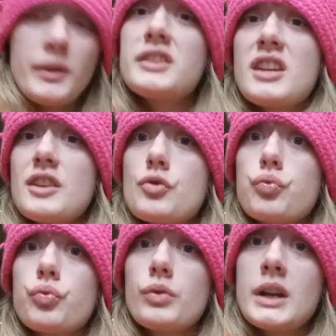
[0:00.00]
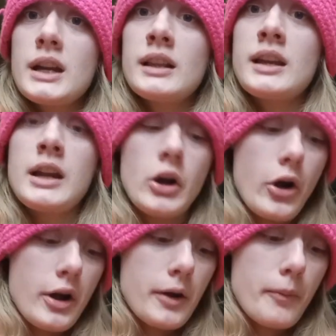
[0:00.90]
It tastes really
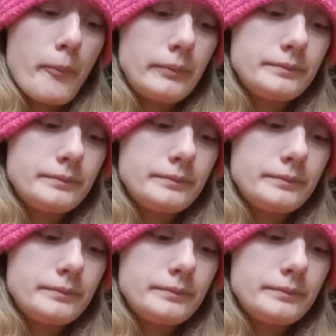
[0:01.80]
good.